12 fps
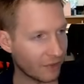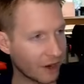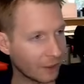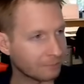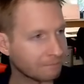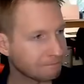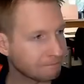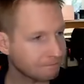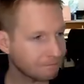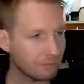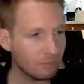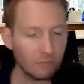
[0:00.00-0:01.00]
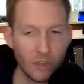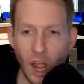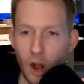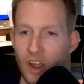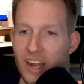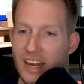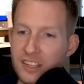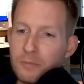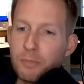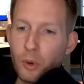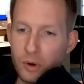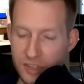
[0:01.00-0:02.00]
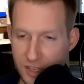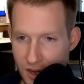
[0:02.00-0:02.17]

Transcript: there. All right, it is important to